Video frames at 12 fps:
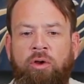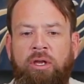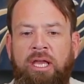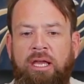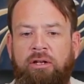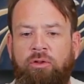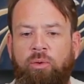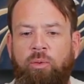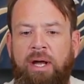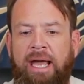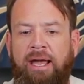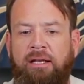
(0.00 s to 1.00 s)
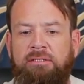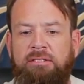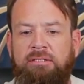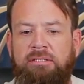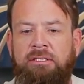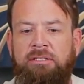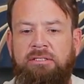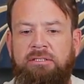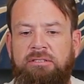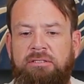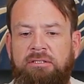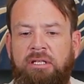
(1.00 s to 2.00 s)
candle wax.
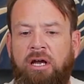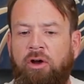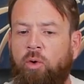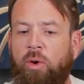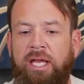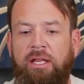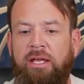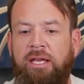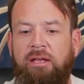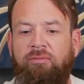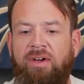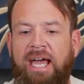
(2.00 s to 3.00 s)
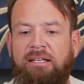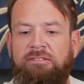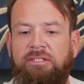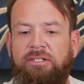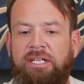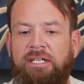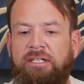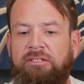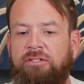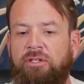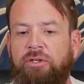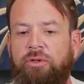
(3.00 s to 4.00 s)
It's not quite like a Vaseline.
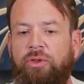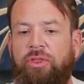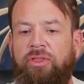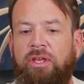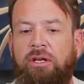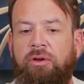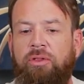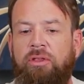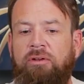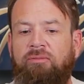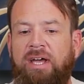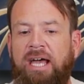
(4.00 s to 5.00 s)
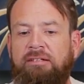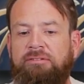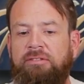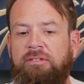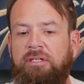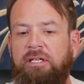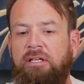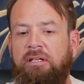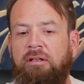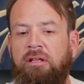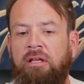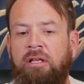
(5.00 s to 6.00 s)
It's a little thicker than a
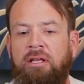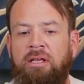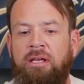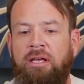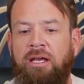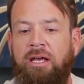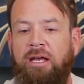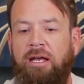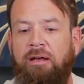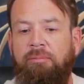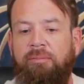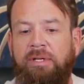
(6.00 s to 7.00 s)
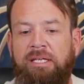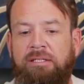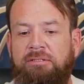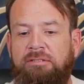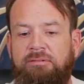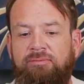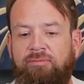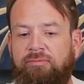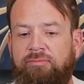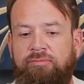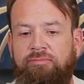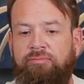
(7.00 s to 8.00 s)
Vaseline. It's
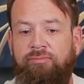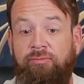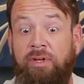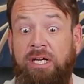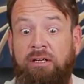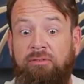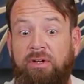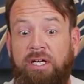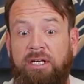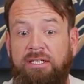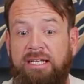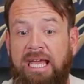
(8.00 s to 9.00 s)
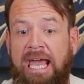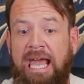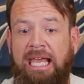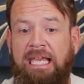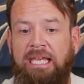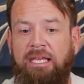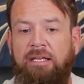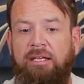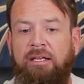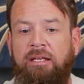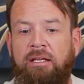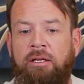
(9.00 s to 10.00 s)
very, very tacky,
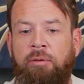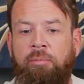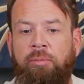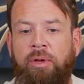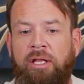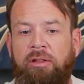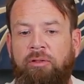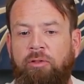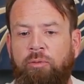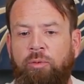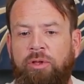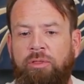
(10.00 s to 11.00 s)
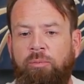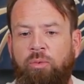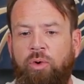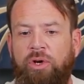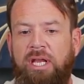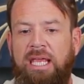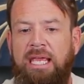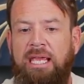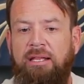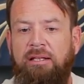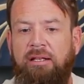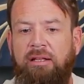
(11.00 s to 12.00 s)
but with more
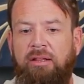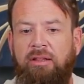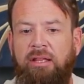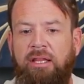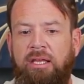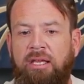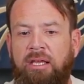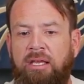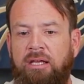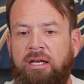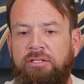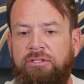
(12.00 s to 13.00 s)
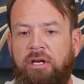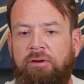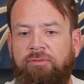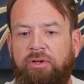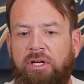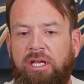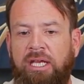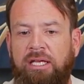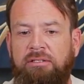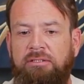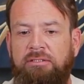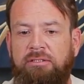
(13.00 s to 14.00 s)
heat, the softer it
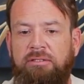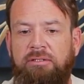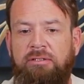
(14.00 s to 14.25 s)
gets.